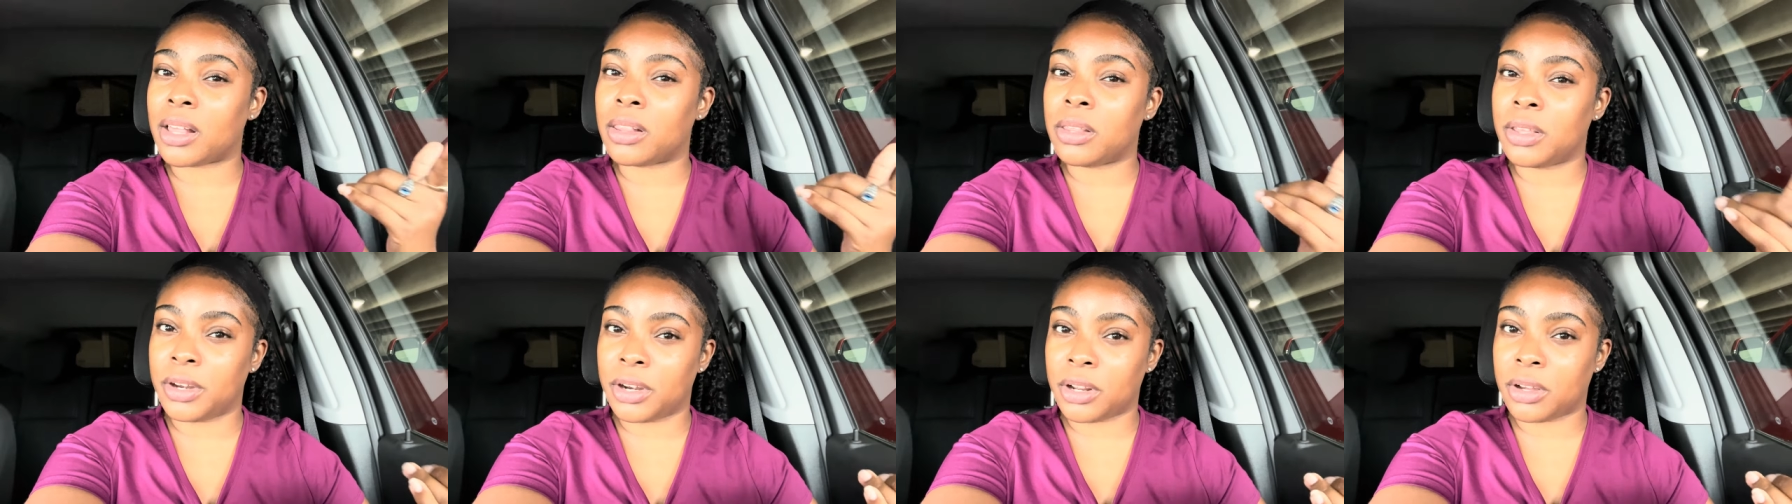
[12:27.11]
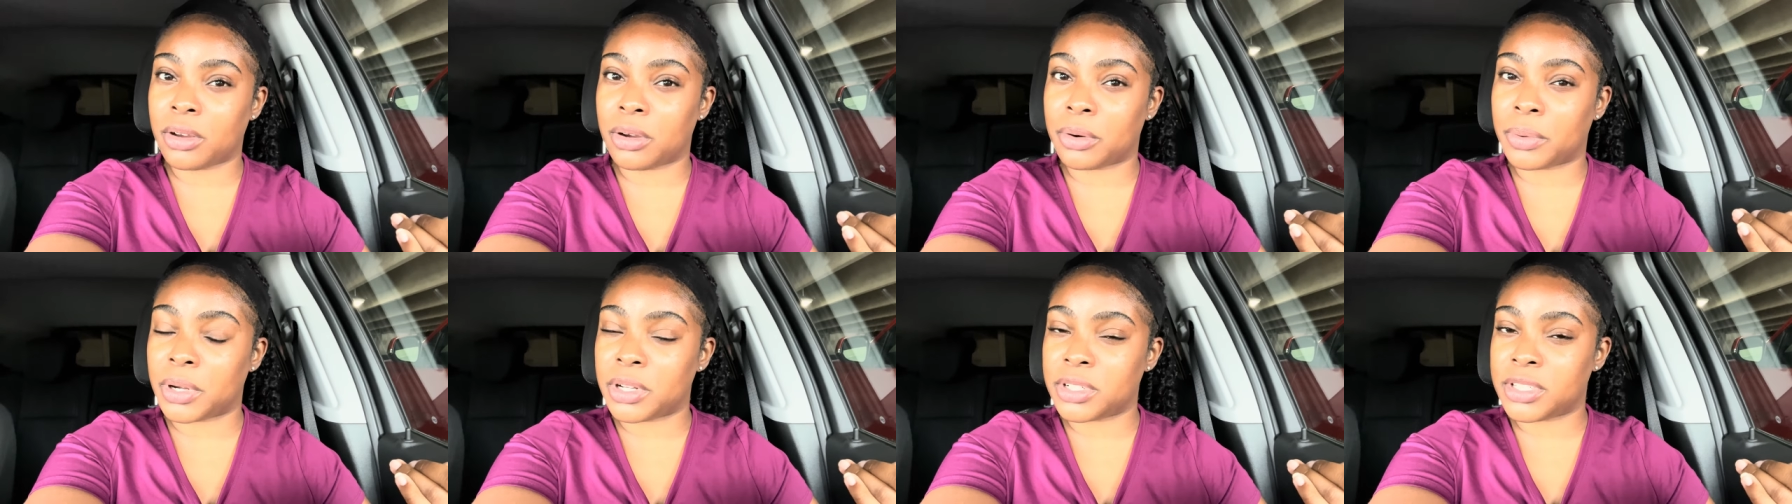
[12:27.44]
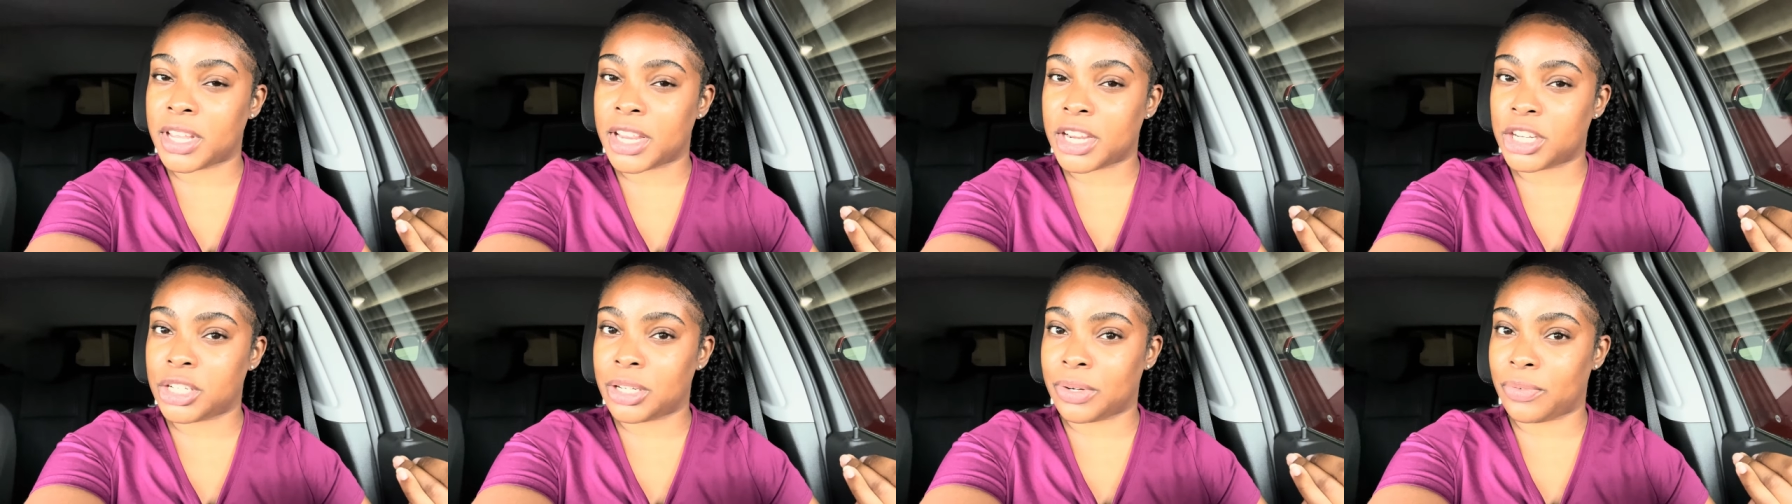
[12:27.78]
clinical
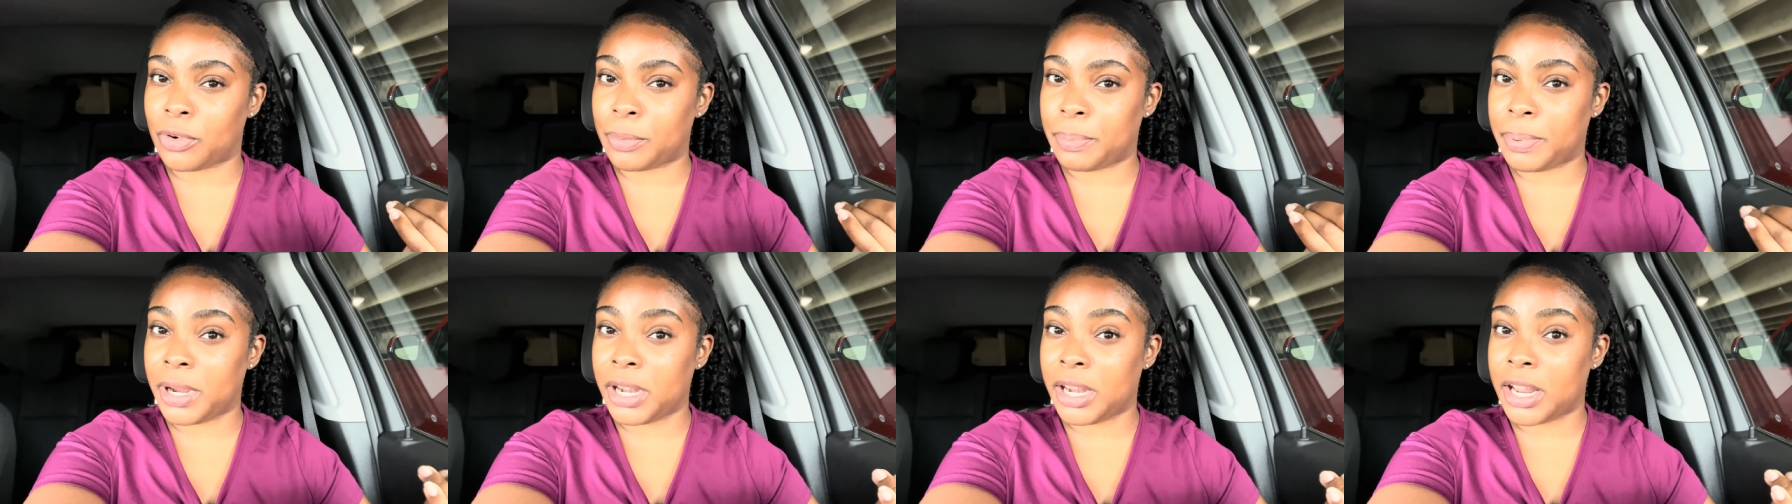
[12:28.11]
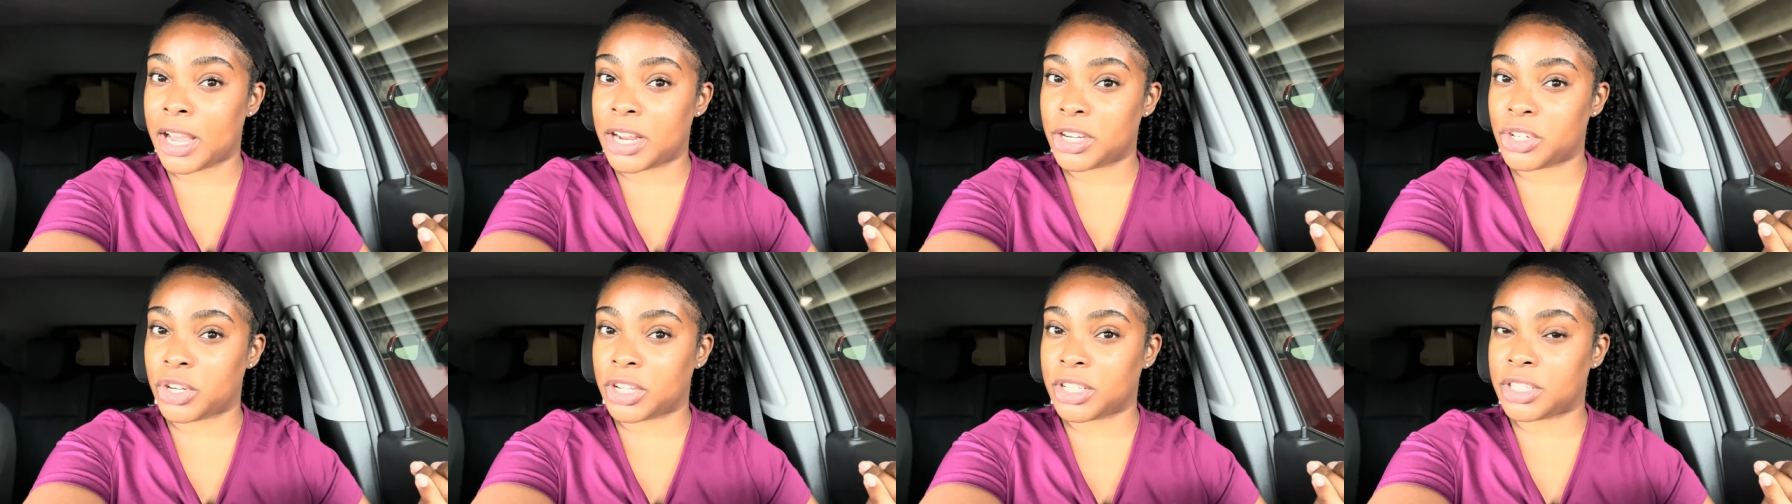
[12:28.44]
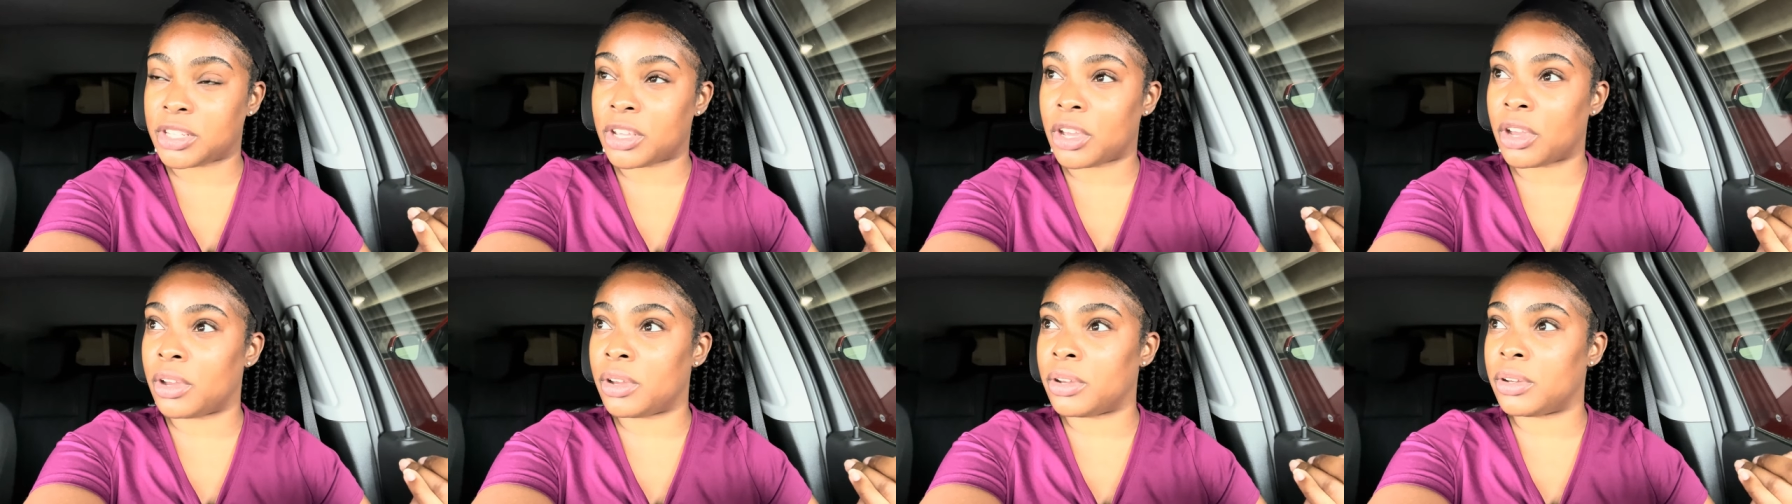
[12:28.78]
rotation for
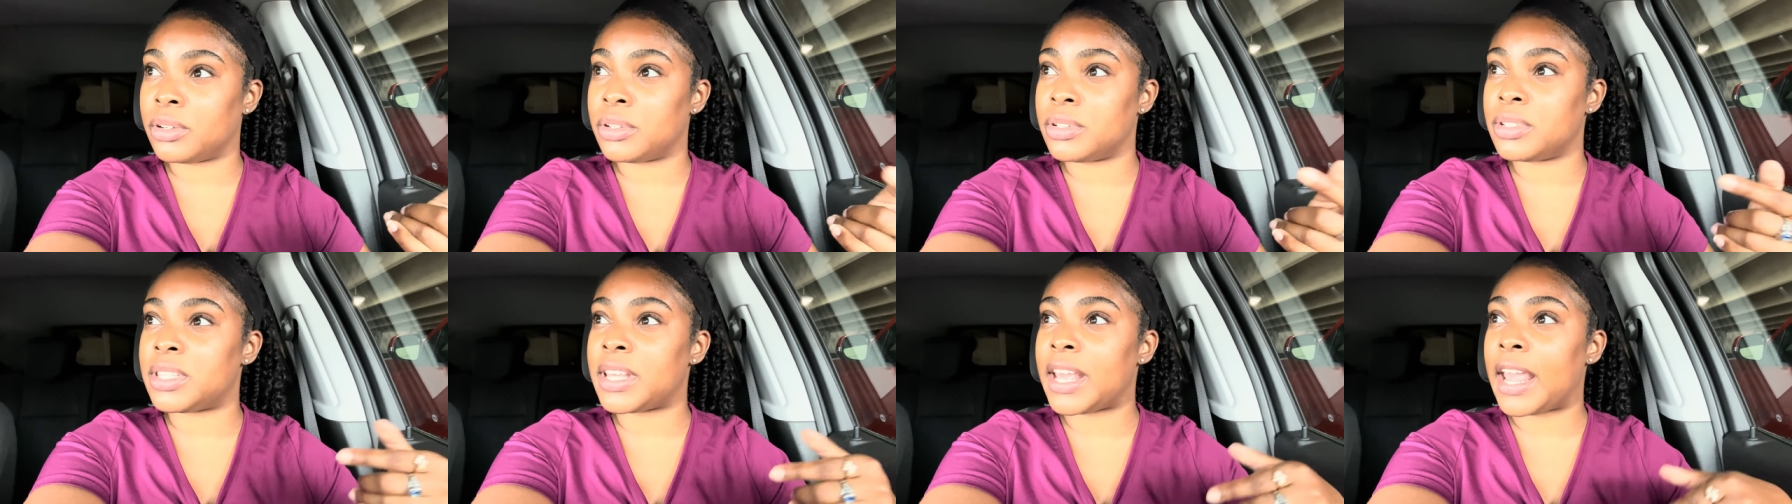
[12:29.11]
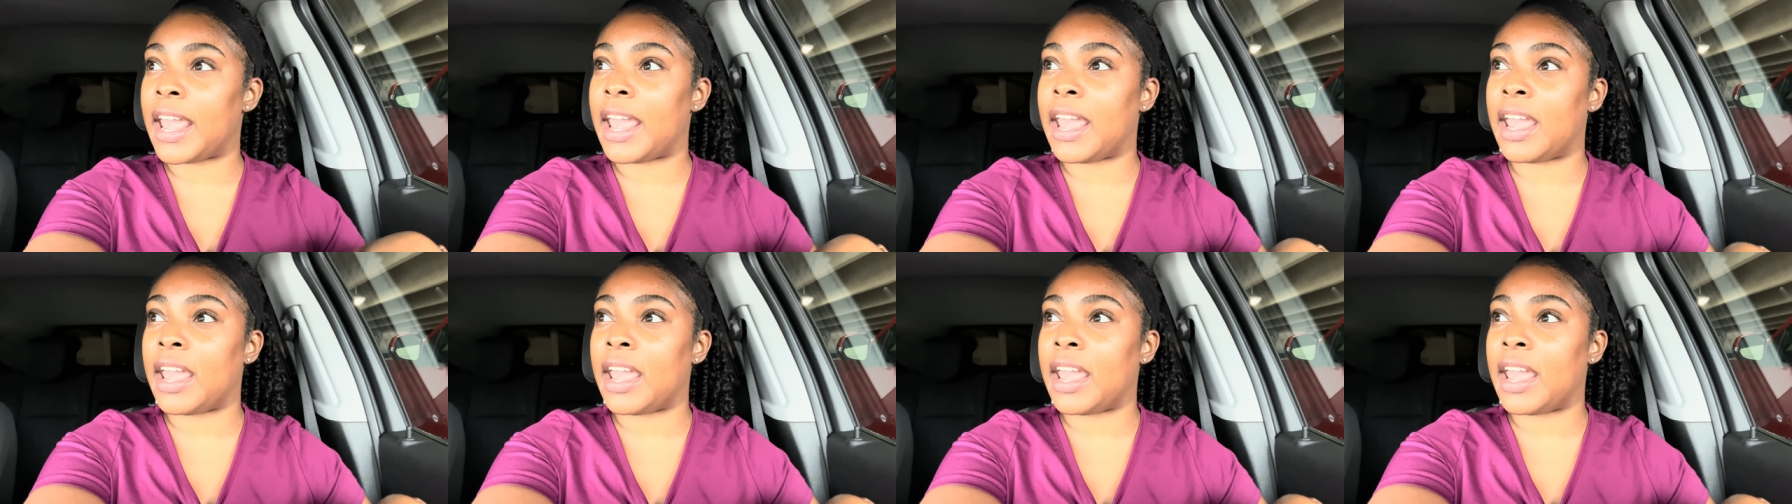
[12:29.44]
pediatrics goes,